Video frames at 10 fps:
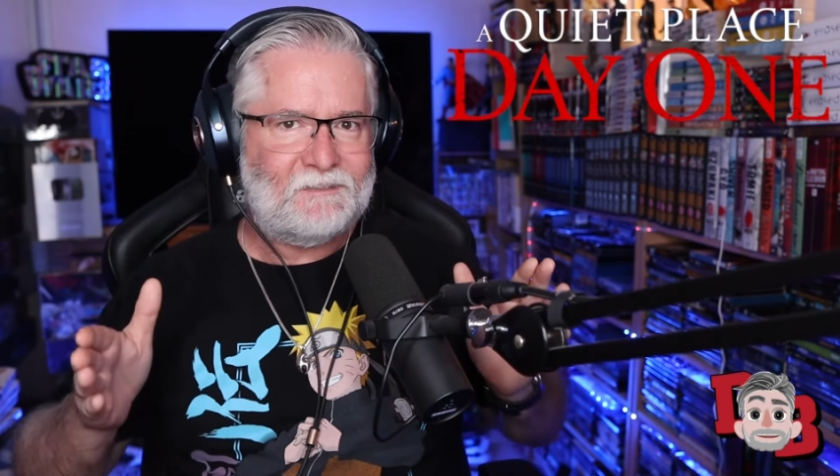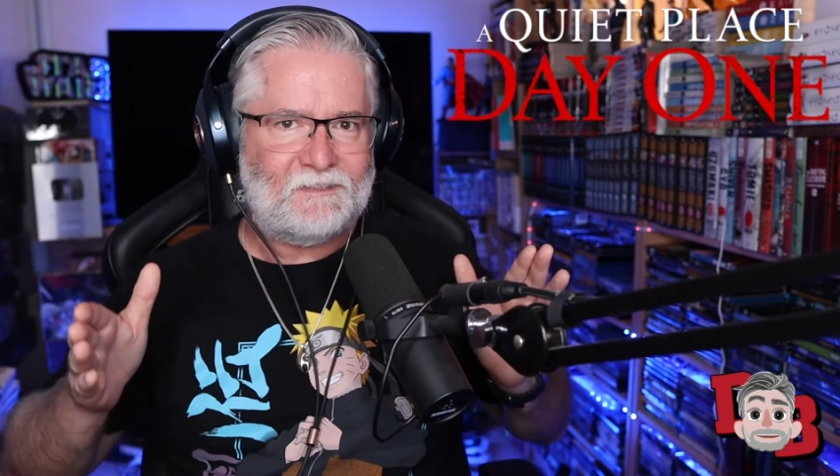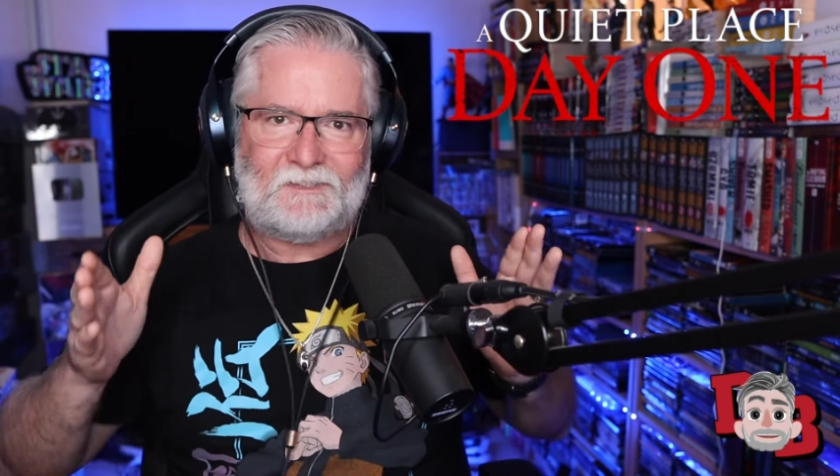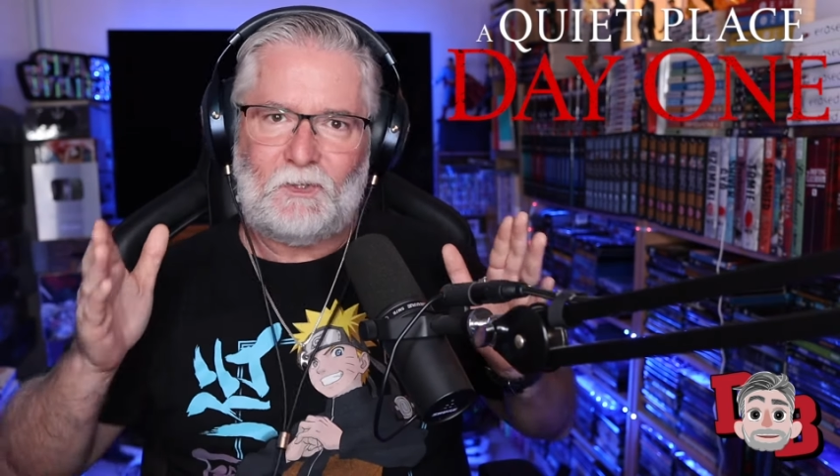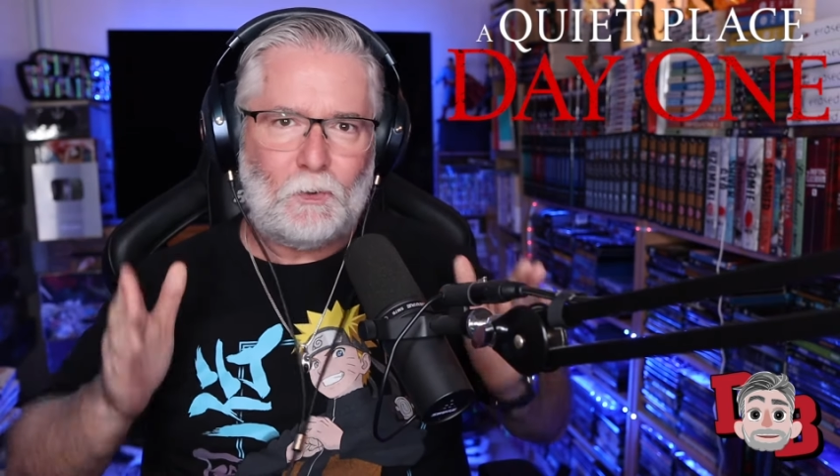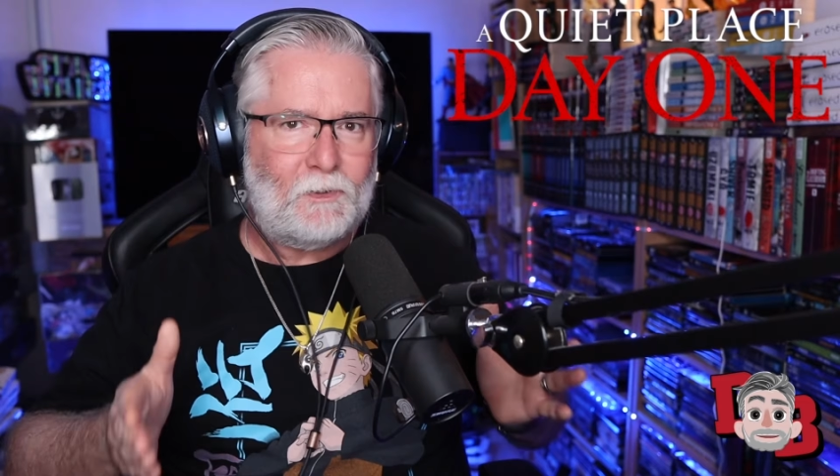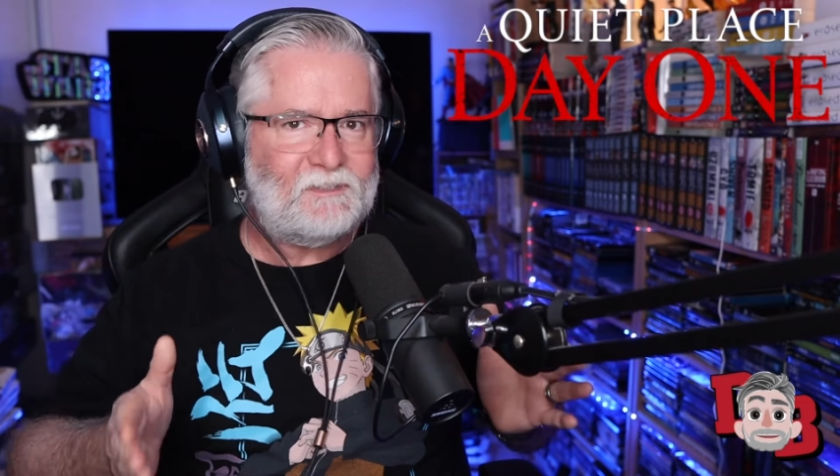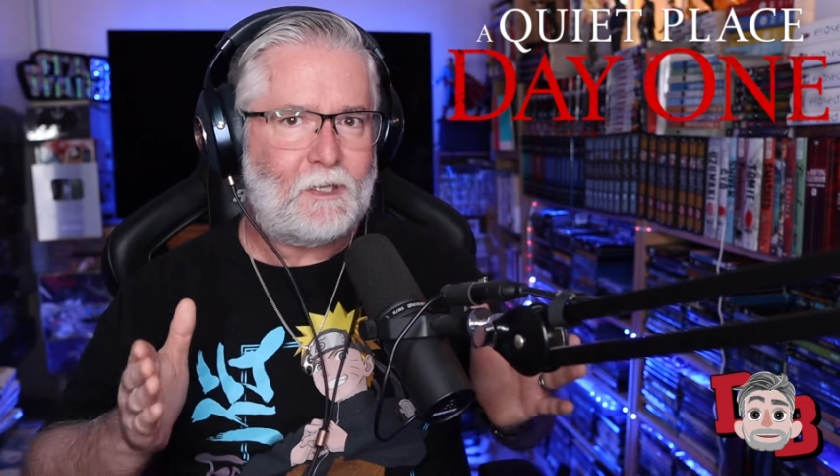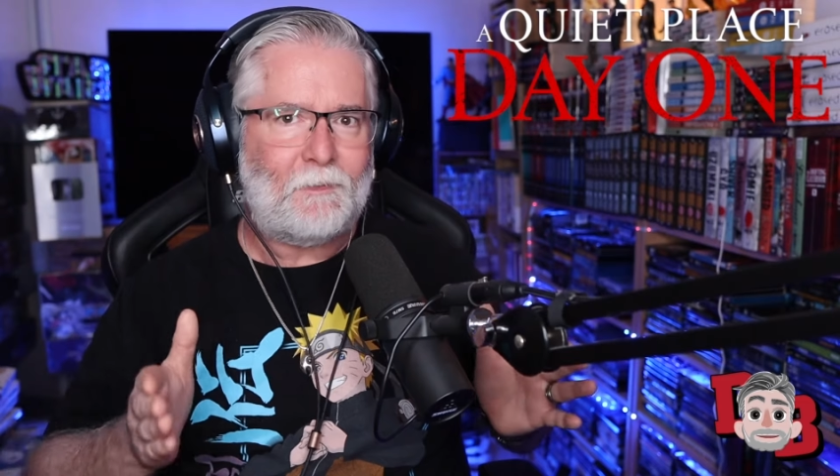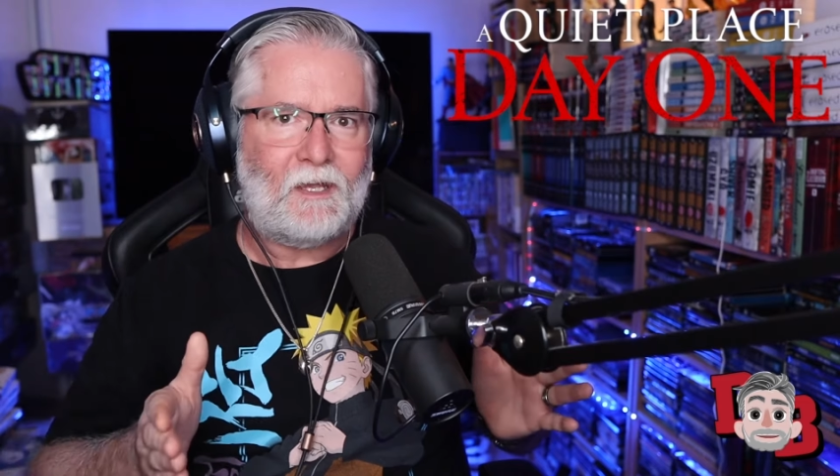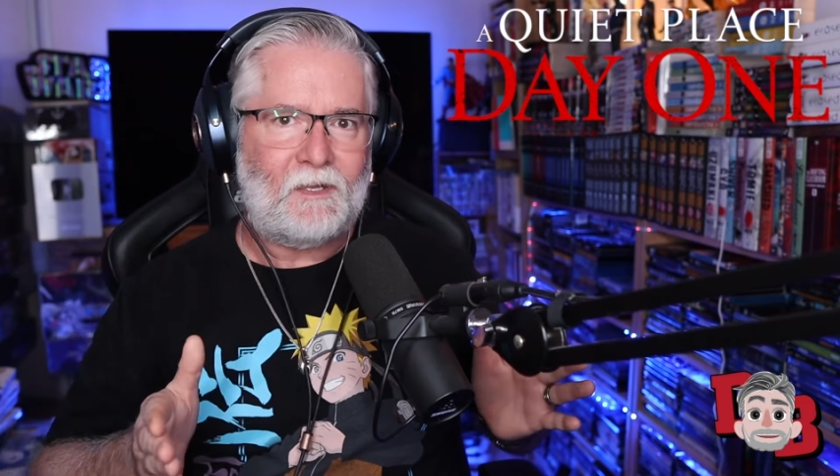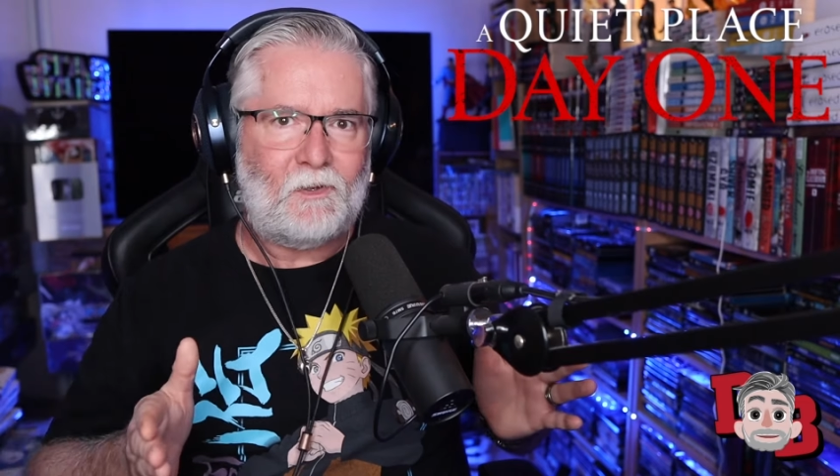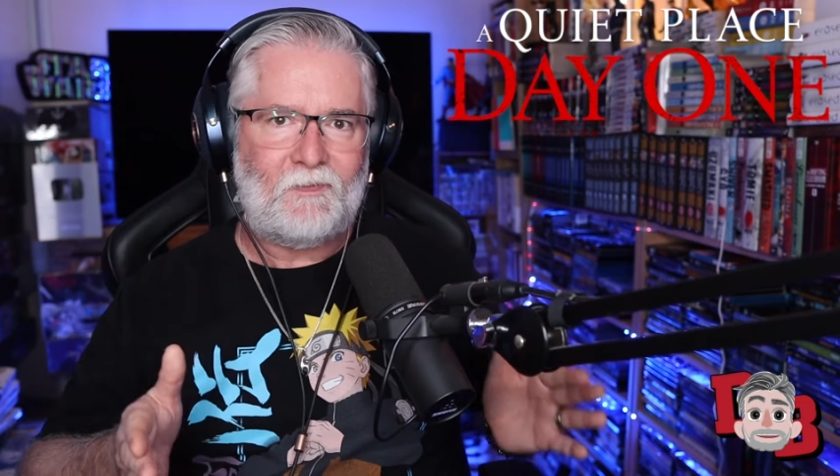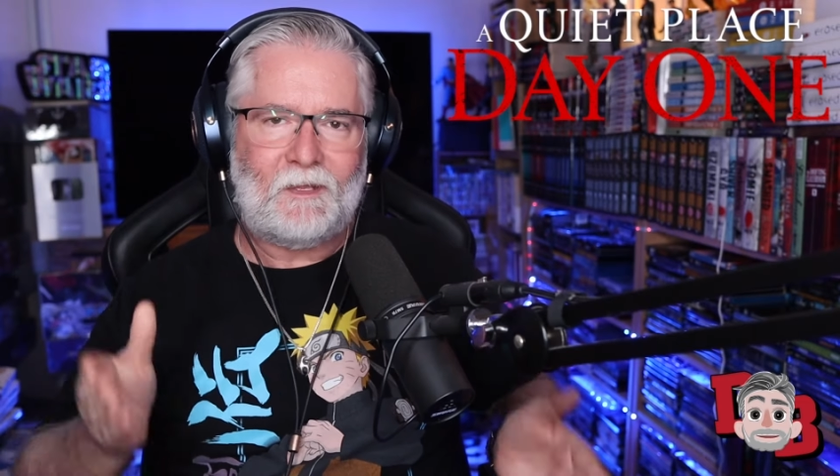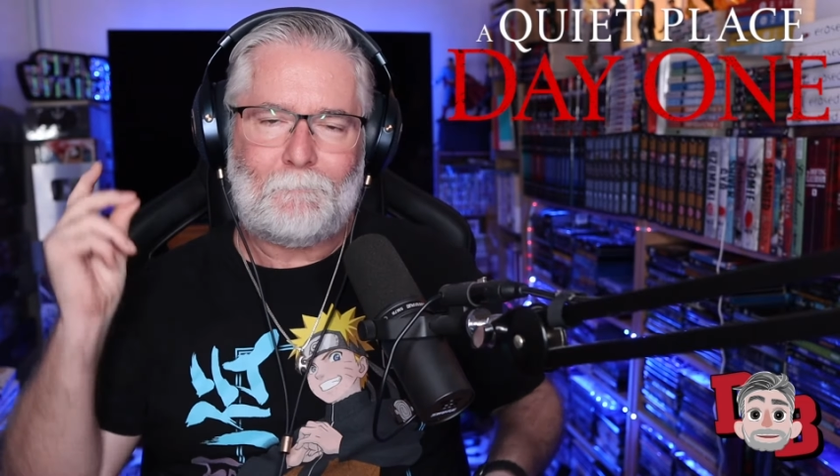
just noise coming at you, and